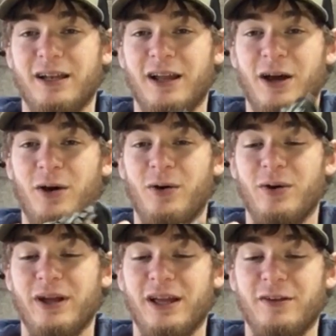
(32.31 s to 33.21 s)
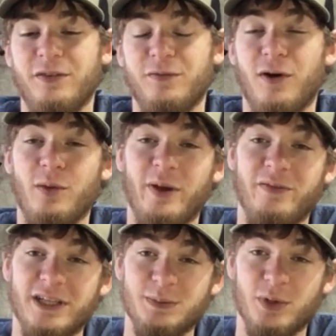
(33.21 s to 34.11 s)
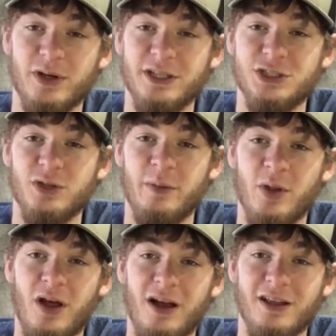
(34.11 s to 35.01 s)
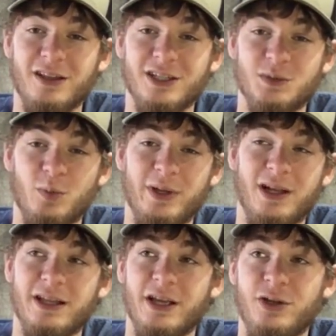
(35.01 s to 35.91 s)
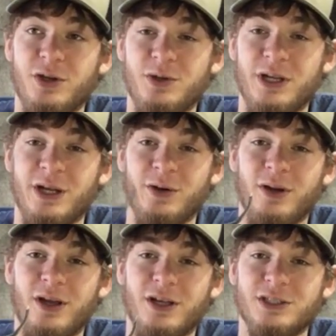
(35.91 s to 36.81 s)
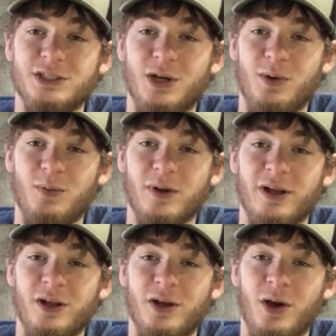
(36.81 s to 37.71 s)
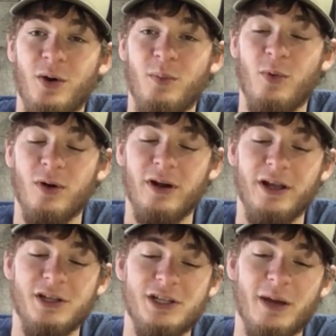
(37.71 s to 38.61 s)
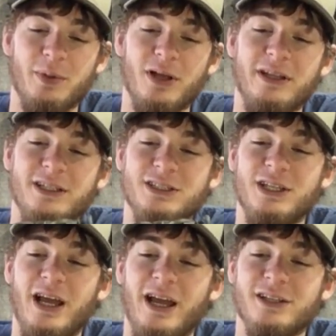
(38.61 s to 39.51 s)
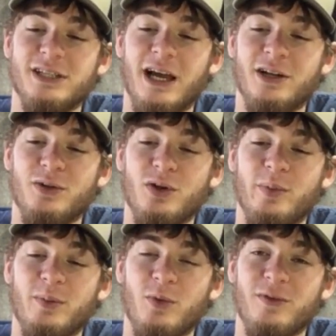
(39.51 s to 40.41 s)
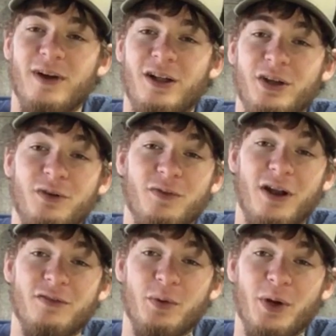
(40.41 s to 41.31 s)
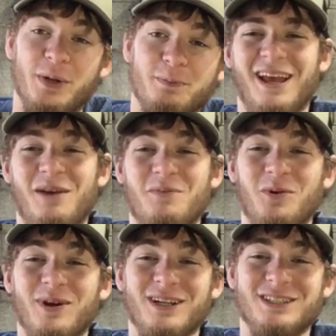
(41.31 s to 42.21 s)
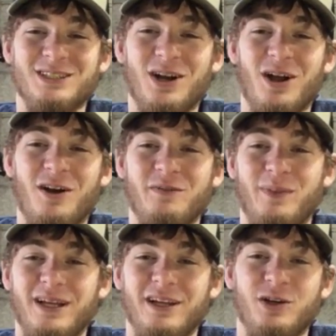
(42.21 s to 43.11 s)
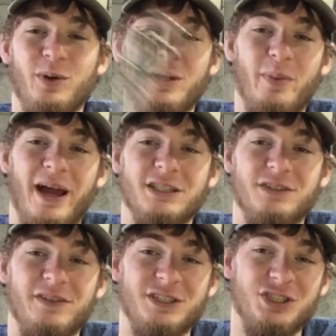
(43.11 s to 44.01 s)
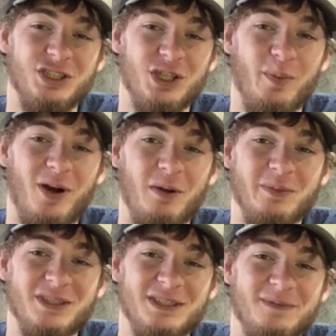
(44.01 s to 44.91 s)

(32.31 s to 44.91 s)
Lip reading: Now, if you follow my Facebook or Instagram a lot, this will be nothing new to you. So we're going to go more in depth on these today to add a little bit more value for everyone. But we're going to start off making a quick batch of these shish kebabs.